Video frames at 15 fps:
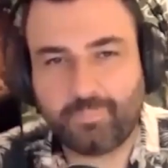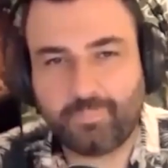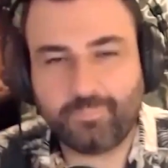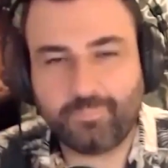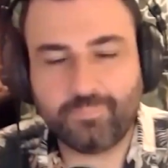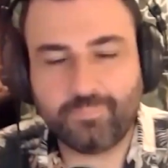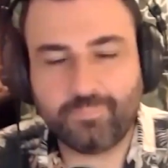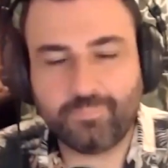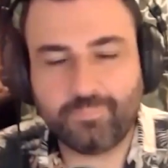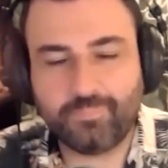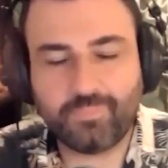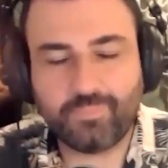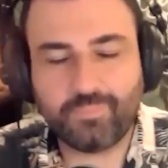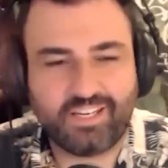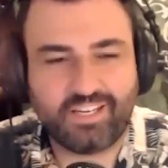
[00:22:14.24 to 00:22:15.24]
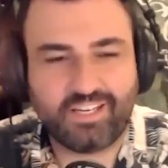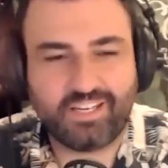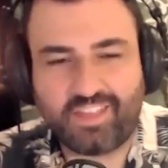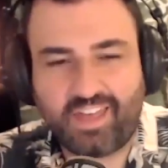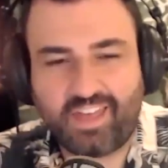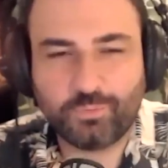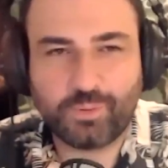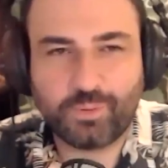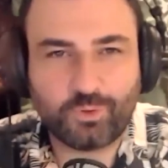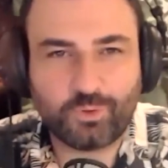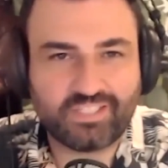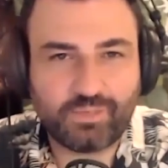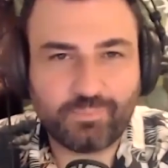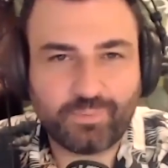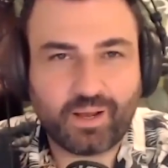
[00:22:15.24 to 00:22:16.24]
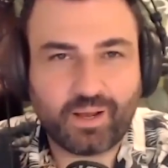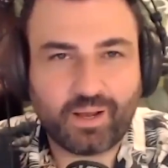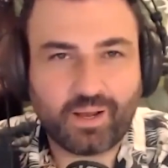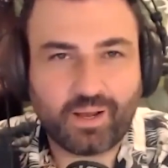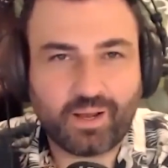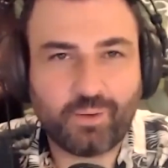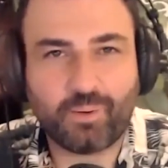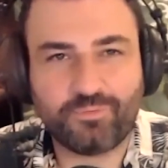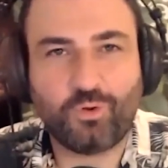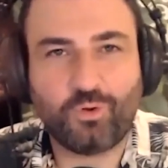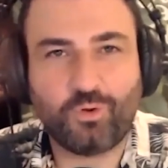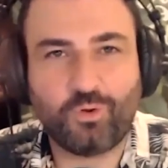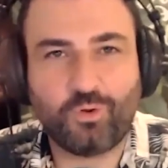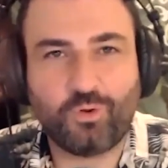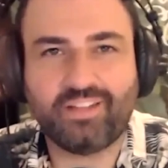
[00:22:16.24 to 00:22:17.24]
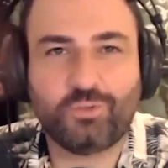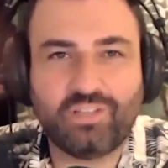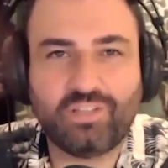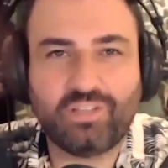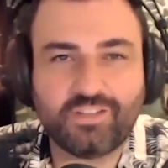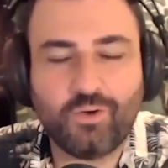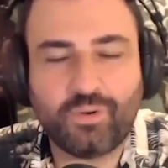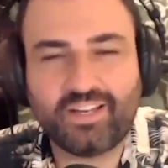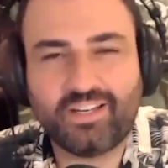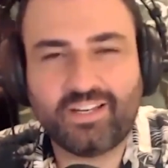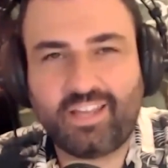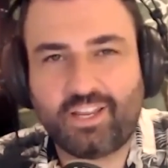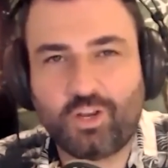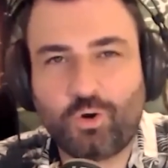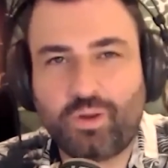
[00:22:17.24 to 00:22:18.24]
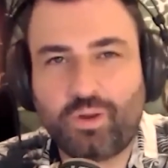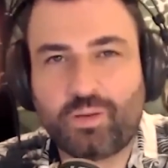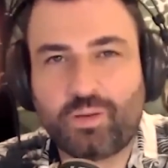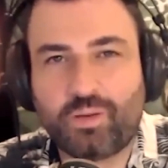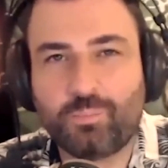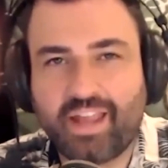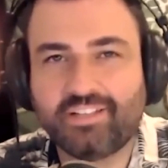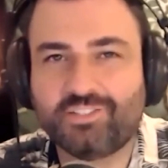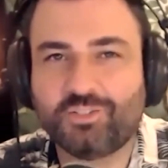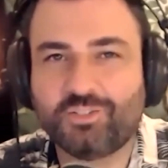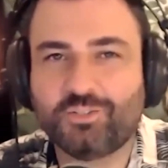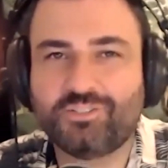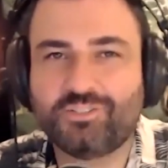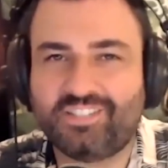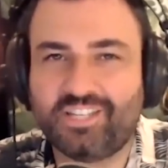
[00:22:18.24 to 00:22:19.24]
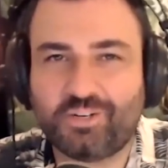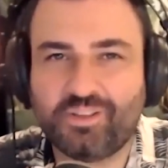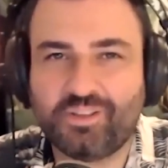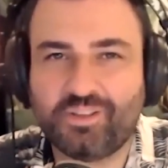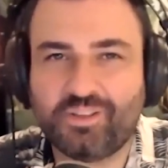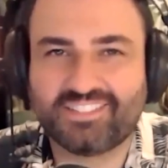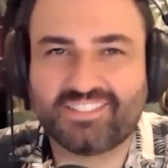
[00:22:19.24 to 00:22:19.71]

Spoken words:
I want to dig into that a little bit more deeper, but before that, soil lovers, we're going to take a quick break, so stick with